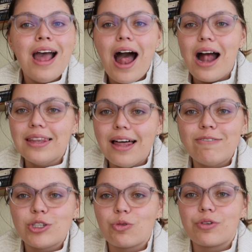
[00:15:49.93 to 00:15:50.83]
I love
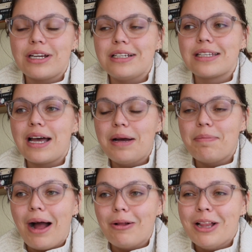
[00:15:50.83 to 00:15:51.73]
stories
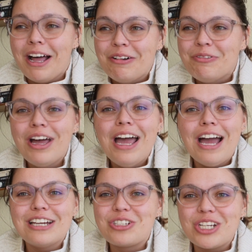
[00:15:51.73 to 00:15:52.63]
about love,
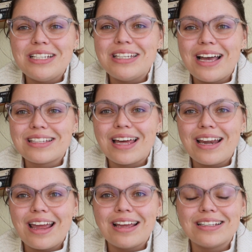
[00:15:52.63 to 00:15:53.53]
as cheesy as
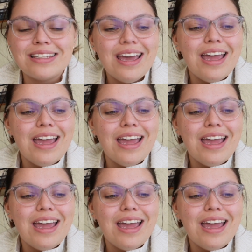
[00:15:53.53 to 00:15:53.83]
that is.